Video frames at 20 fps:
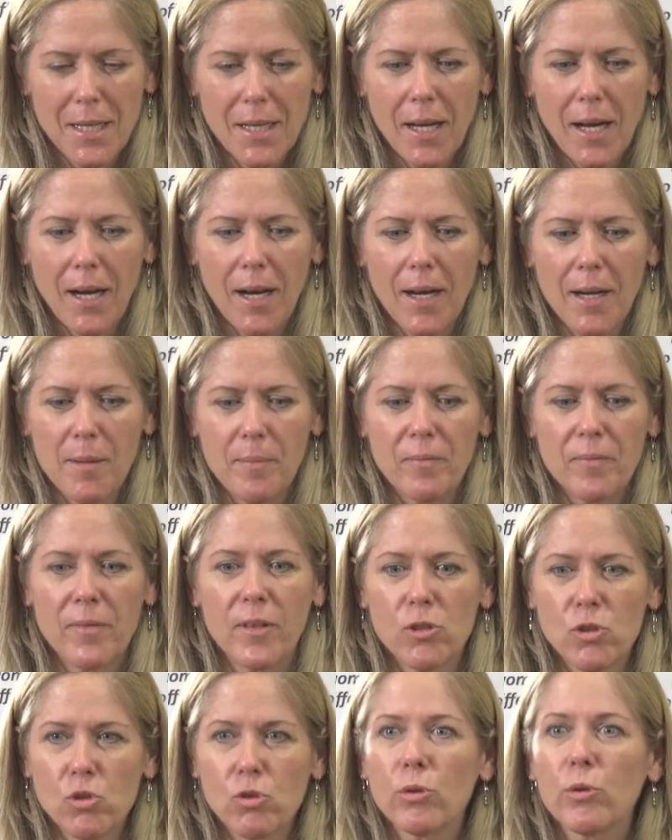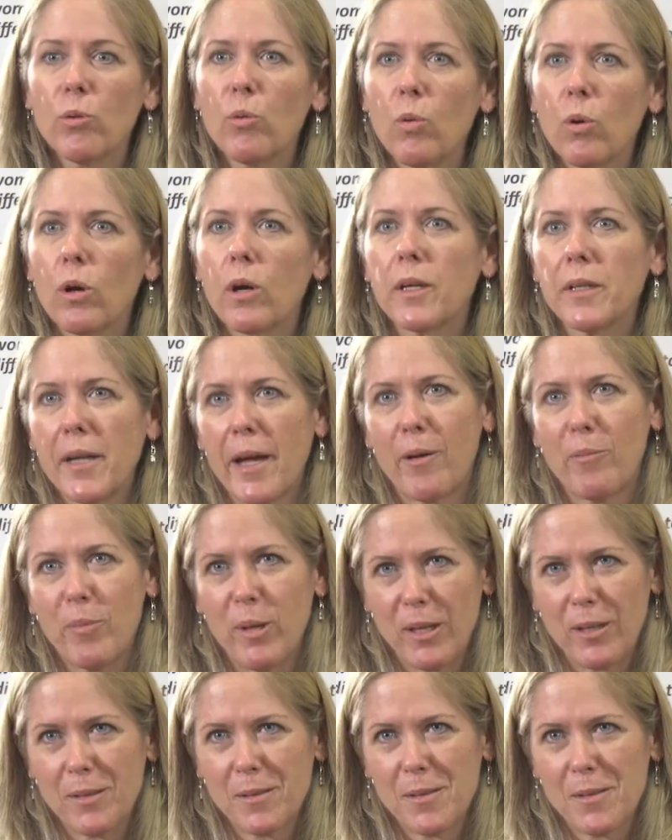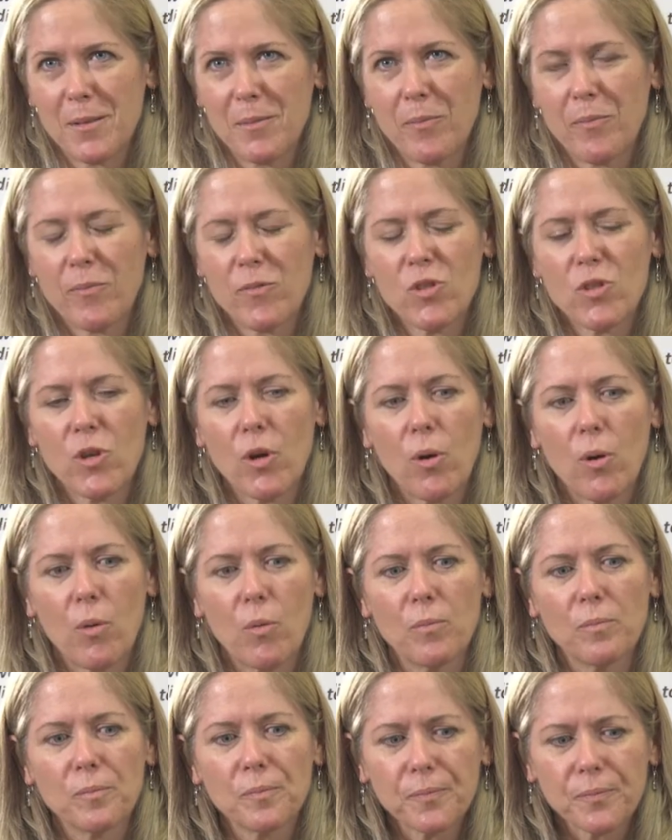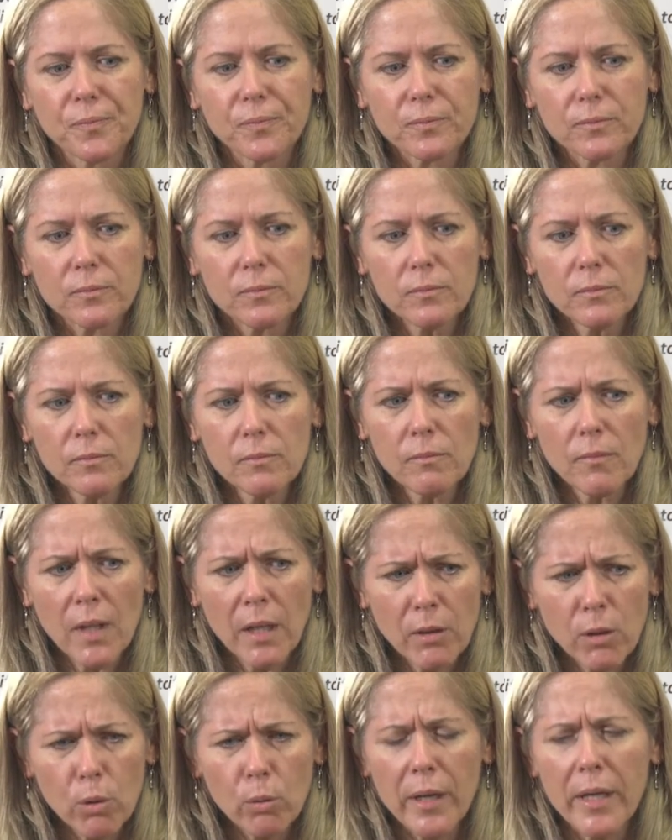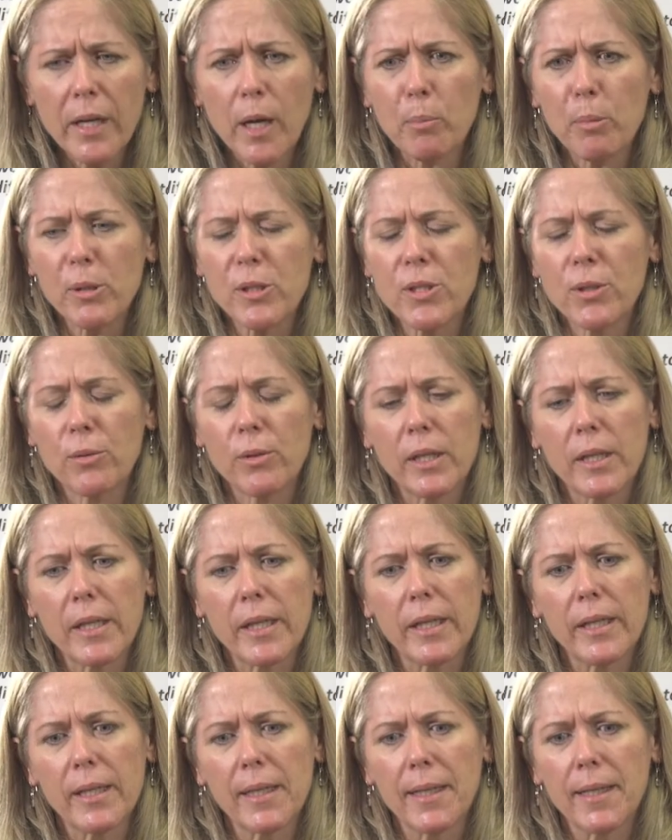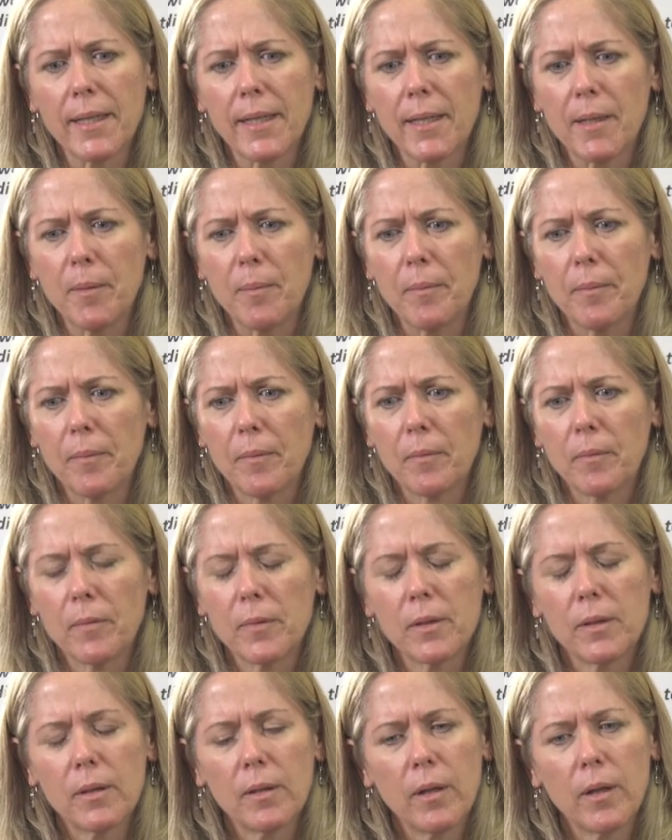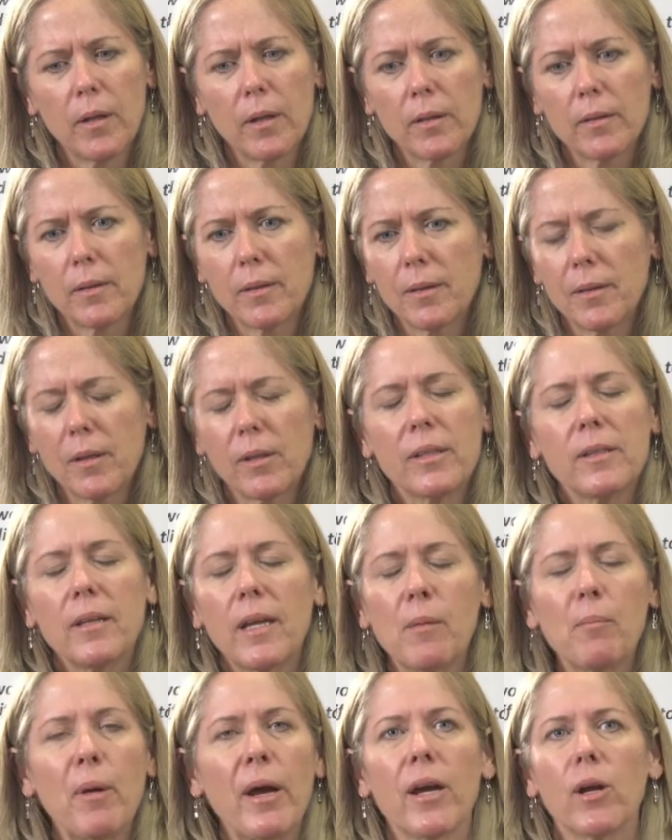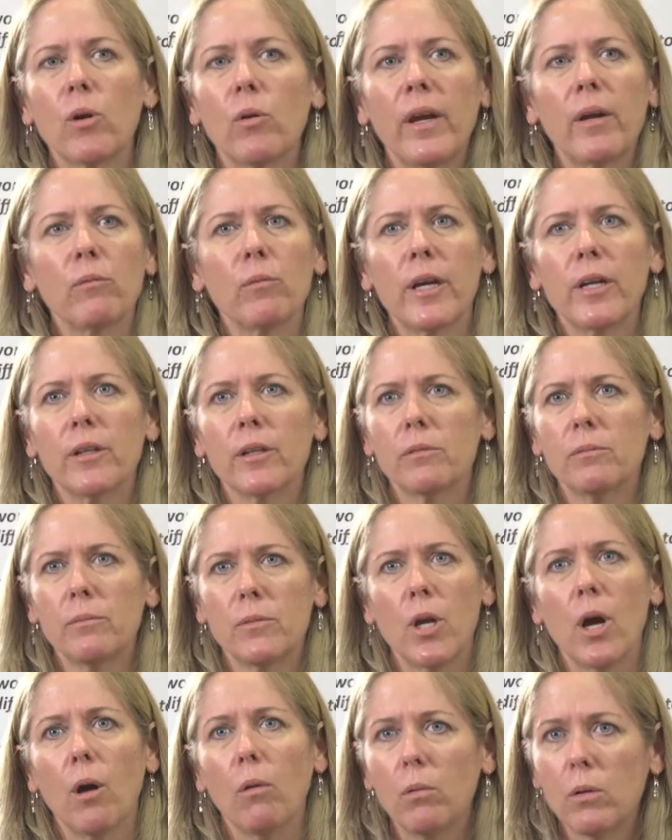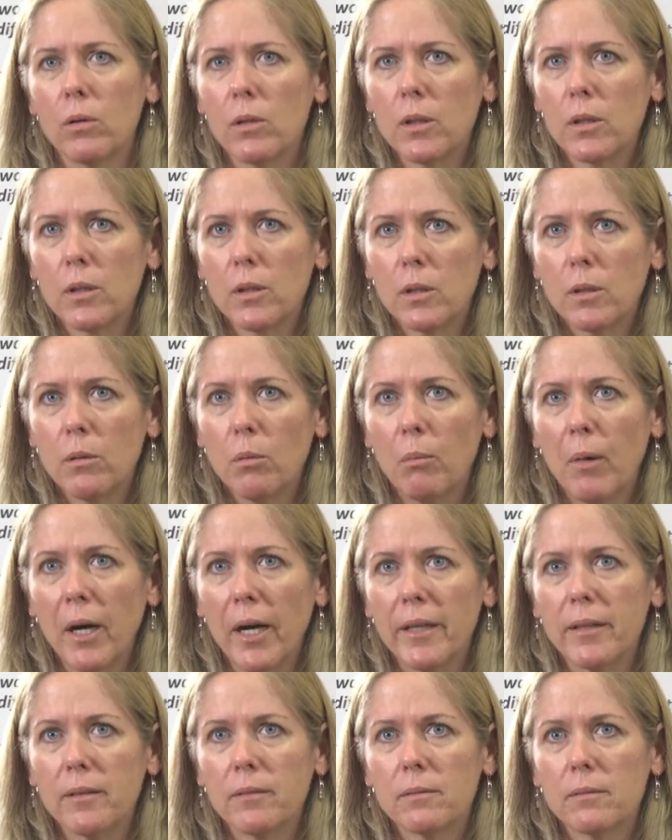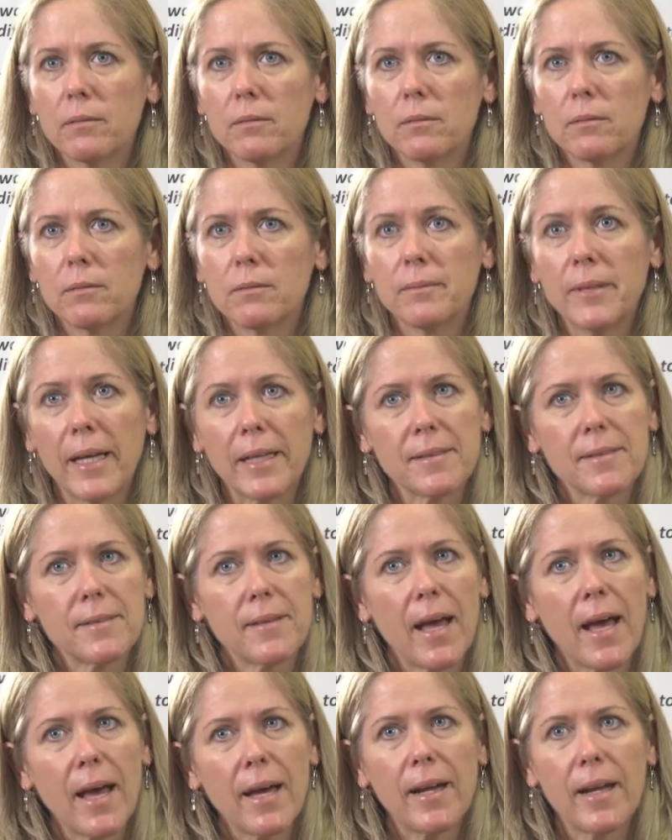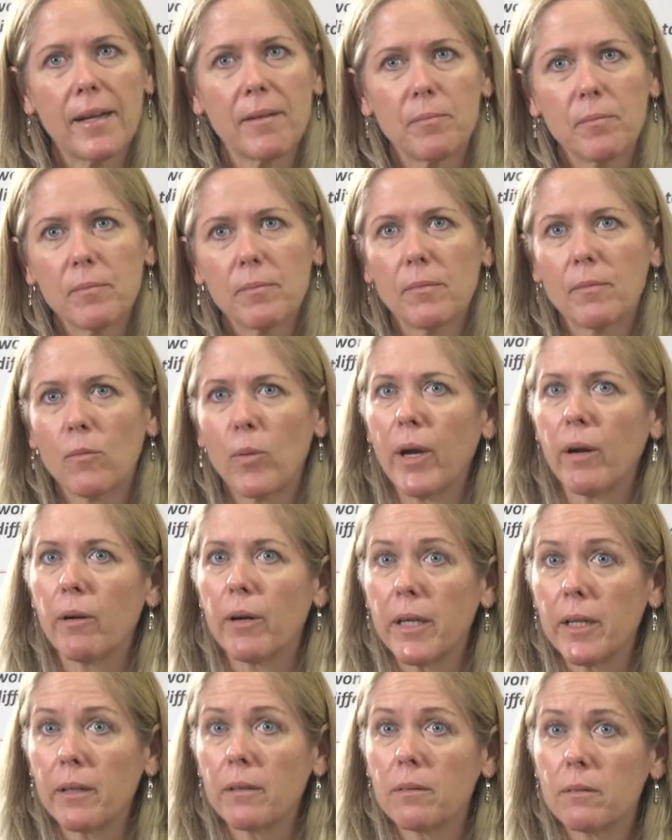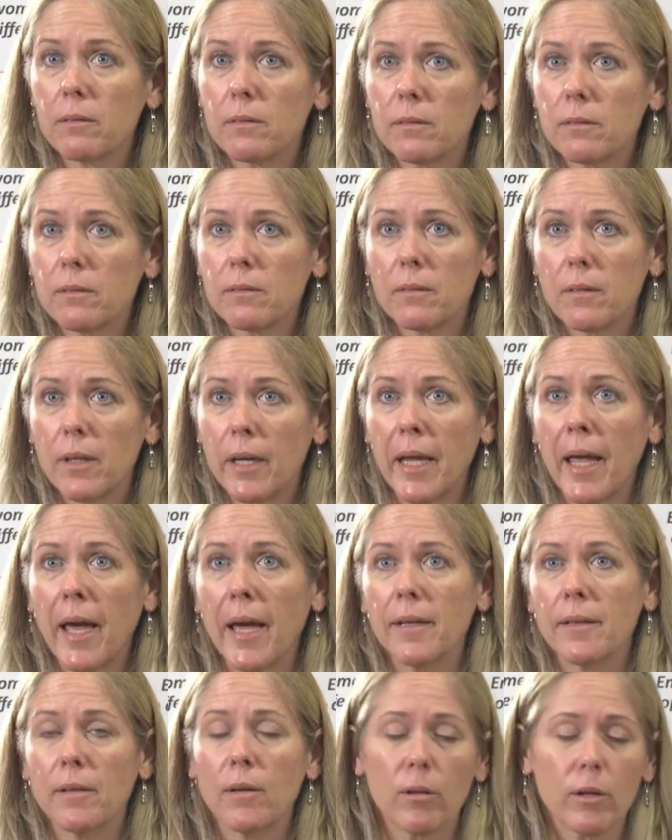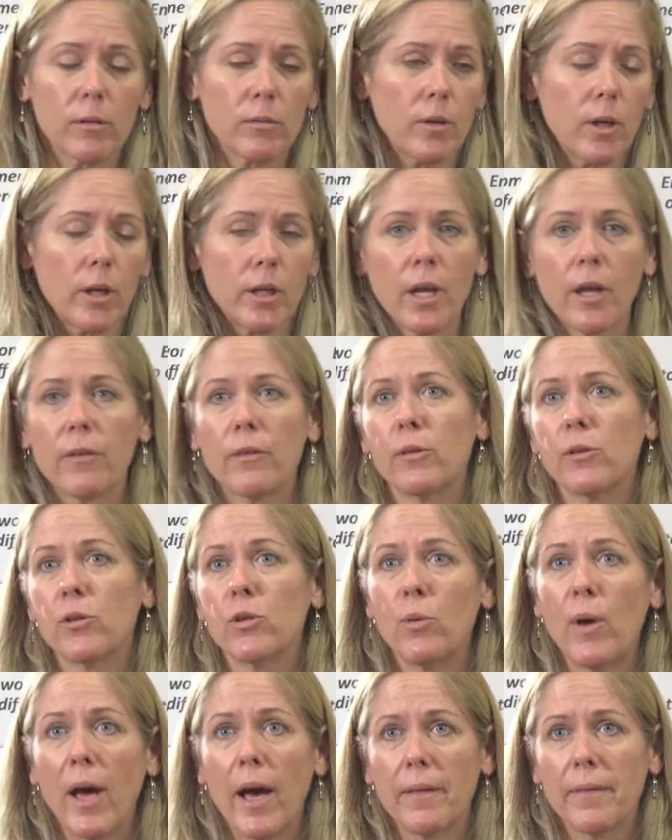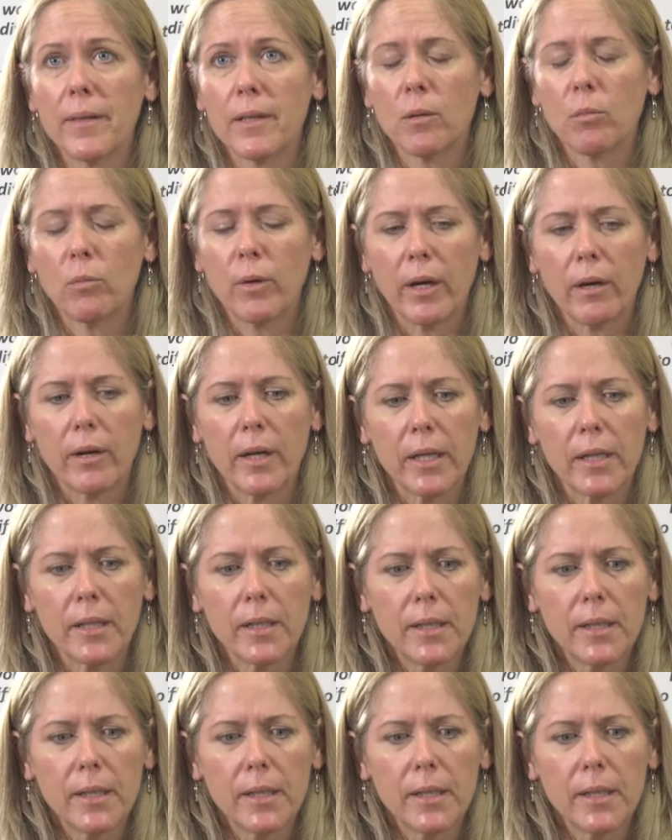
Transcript: Yes. The true work now begins. So, great opportunity. Am I a grant writer? No. But that's the hat I'm wearing again, or another new hat that I'm wearing.